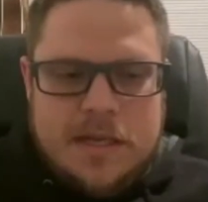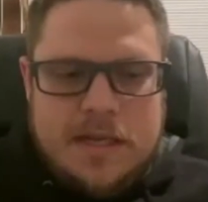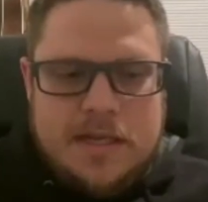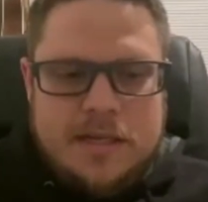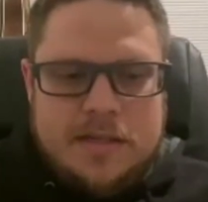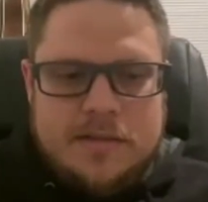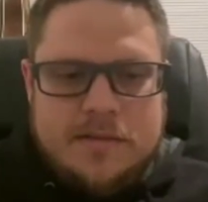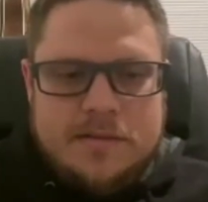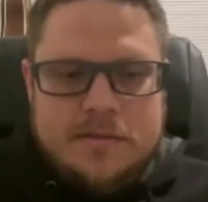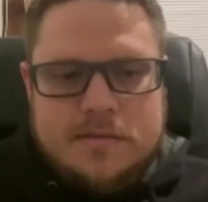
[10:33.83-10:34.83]

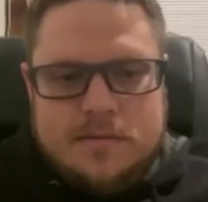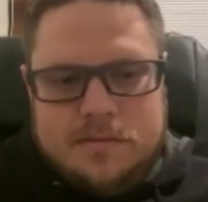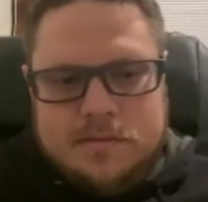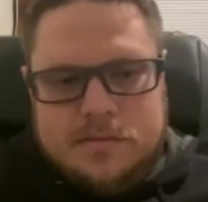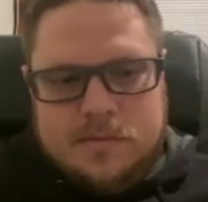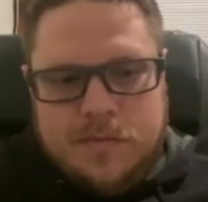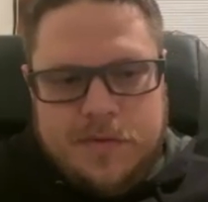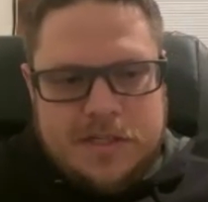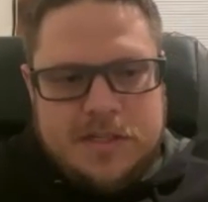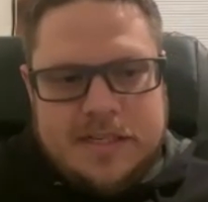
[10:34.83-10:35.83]
and
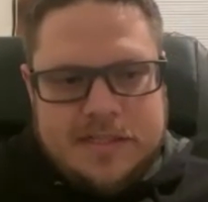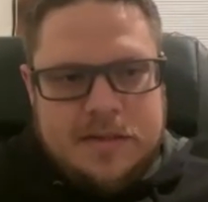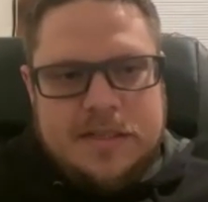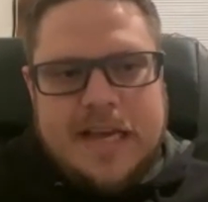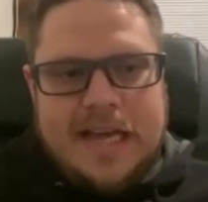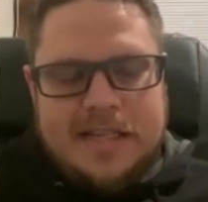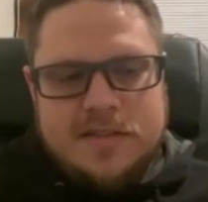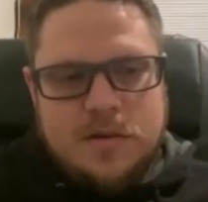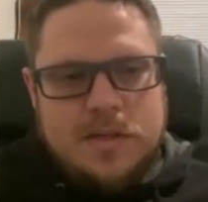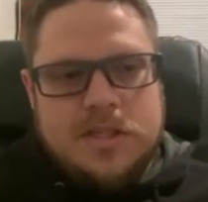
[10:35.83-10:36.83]
we're fishing that. And
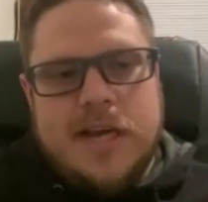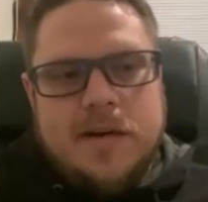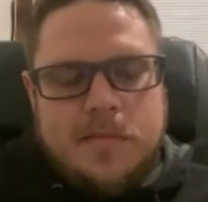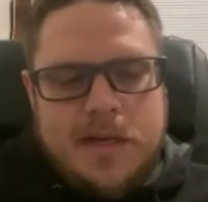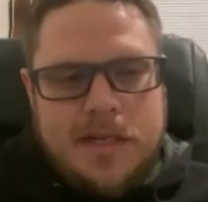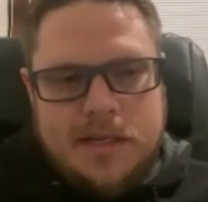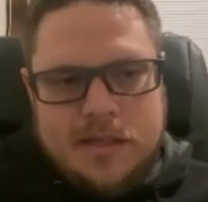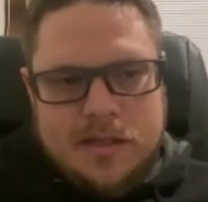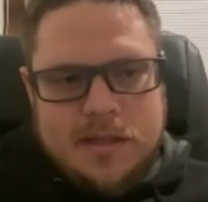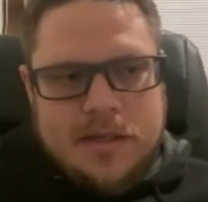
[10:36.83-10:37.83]
Dad's throwing a
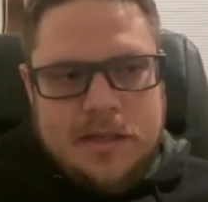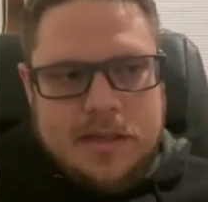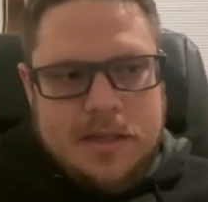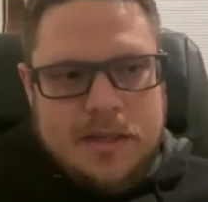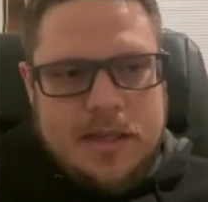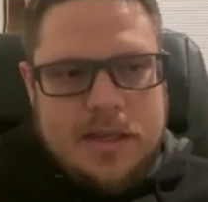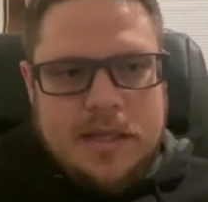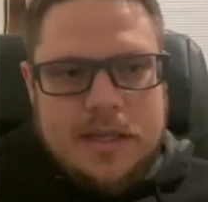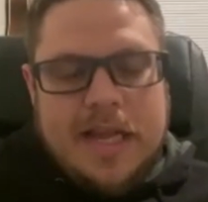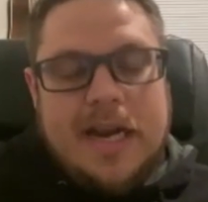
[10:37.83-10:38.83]
chatterbait,
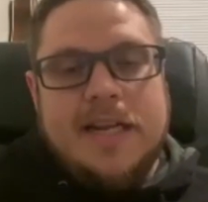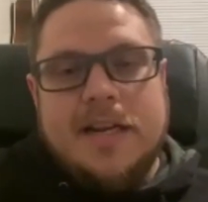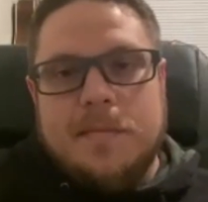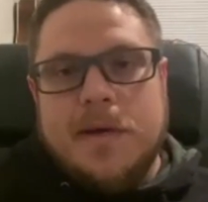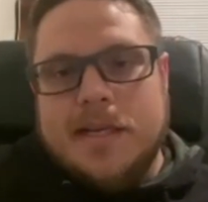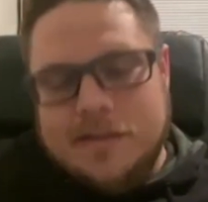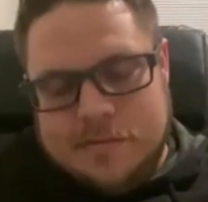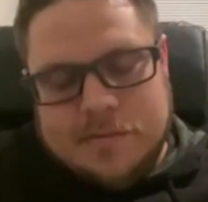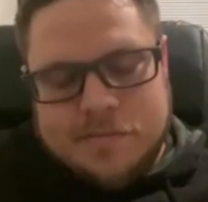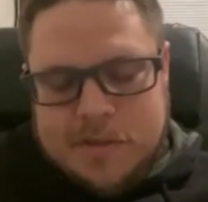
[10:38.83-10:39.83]
and that I did not make.